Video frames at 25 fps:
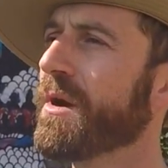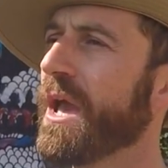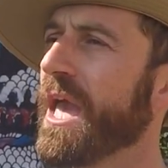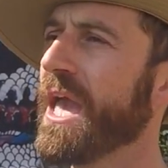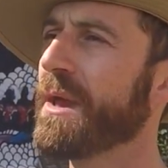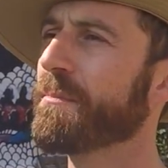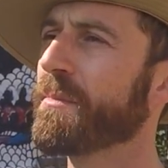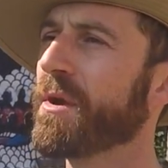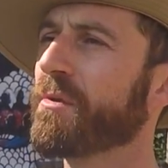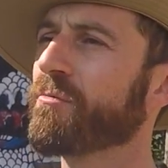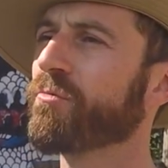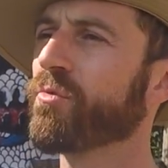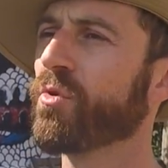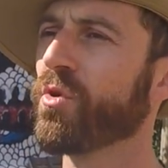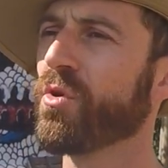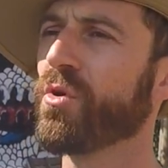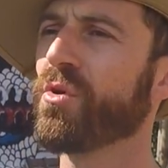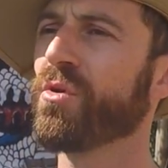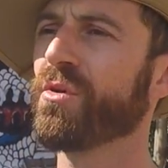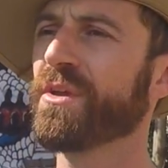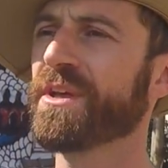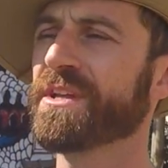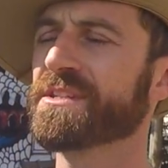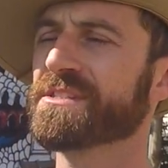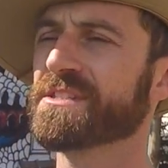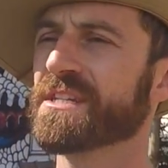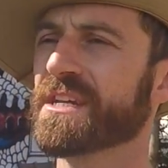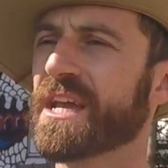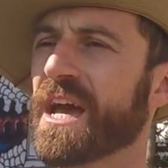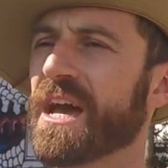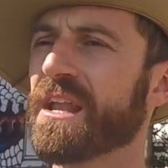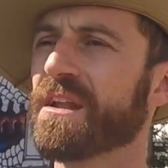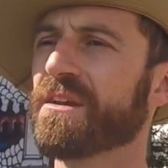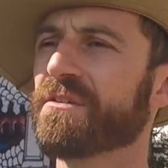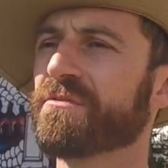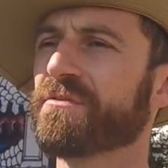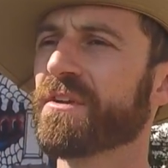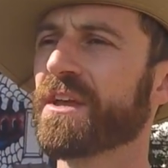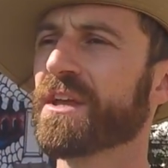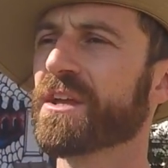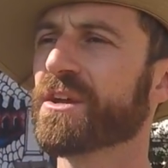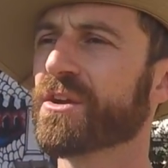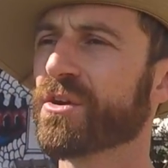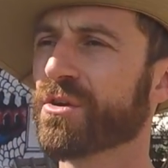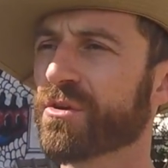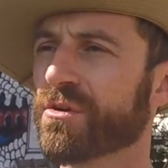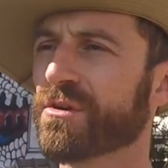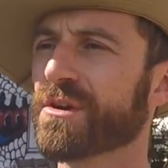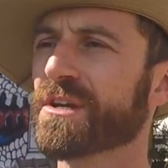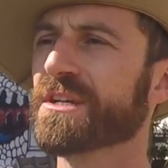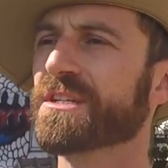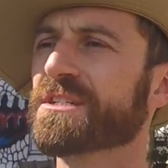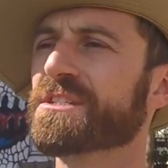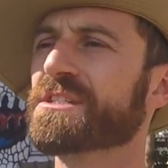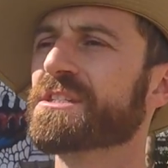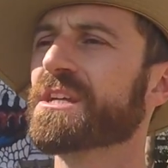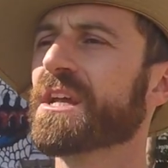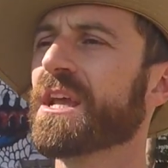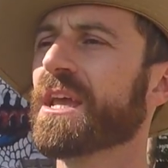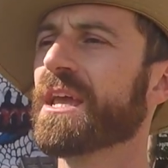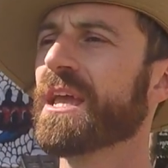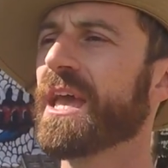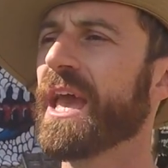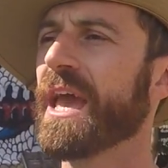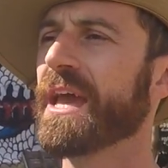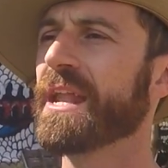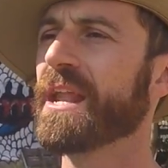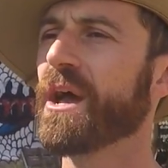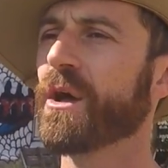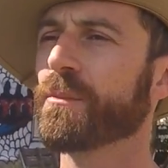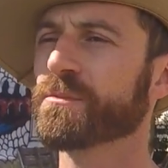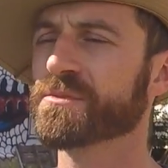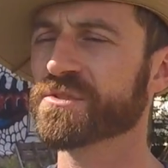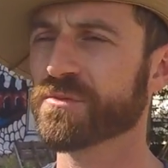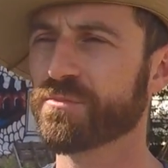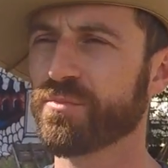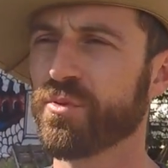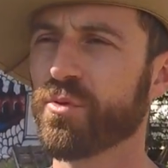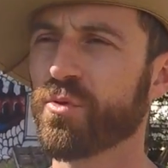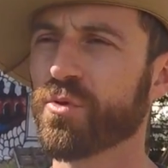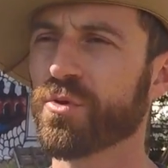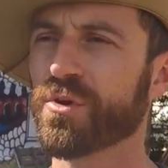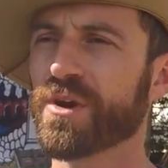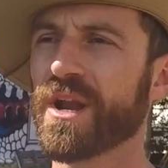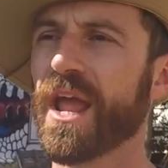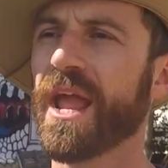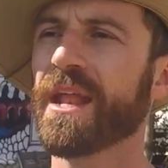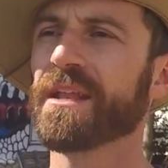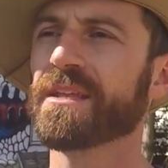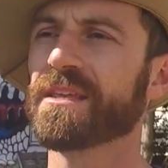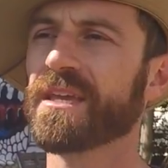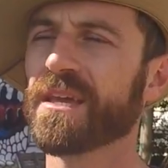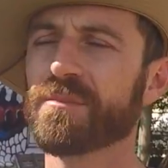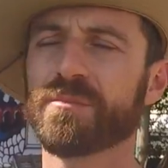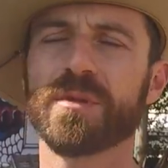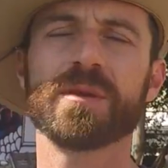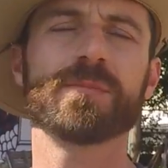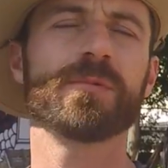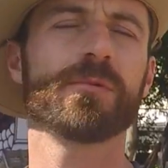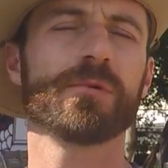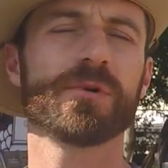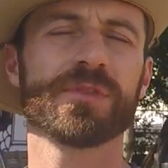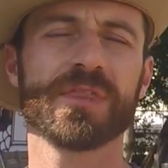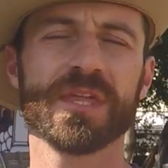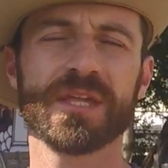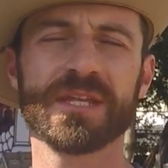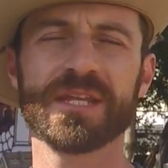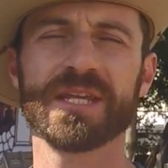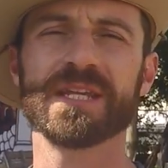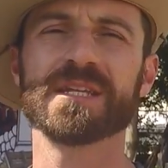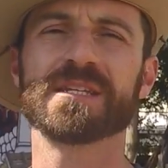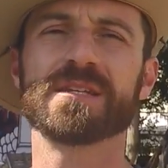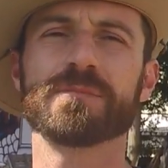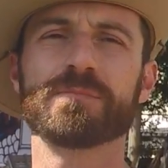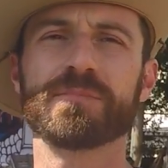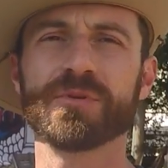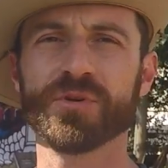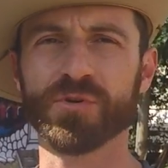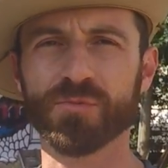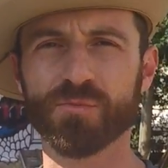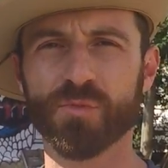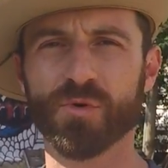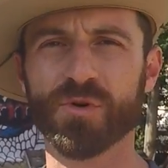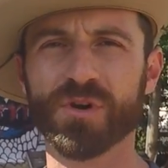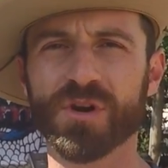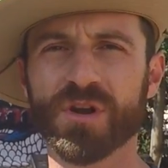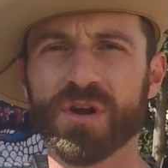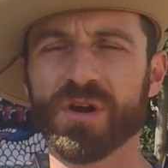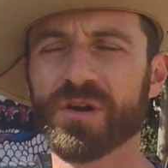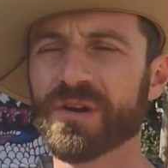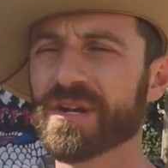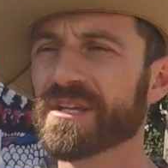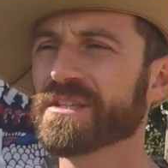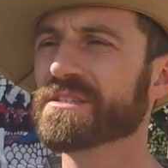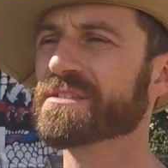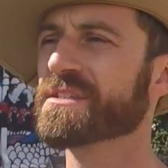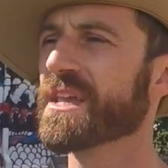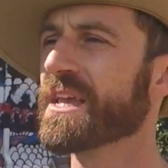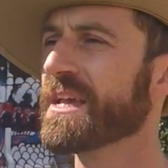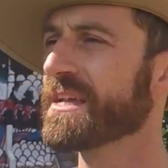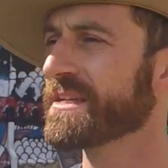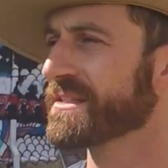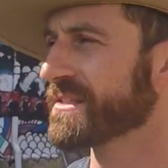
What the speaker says: And my role is to kind of encourage and help support and get people what they need to build more gardens,